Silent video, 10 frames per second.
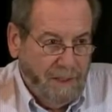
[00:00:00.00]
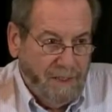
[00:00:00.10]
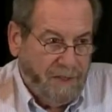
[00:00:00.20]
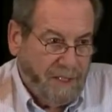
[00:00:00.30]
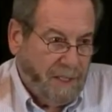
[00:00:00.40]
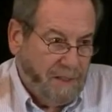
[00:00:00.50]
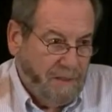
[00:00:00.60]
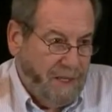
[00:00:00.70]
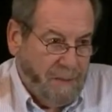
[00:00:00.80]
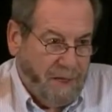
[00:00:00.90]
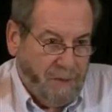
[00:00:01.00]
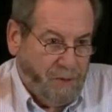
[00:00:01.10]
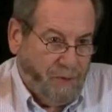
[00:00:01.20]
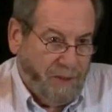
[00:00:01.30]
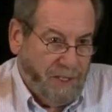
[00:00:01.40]
You didn't think that anybody
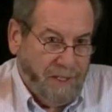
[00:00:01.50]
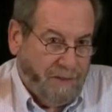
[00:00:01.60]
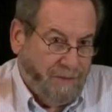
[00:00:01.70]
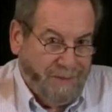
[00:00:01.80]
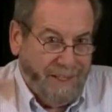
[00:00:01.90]
was really here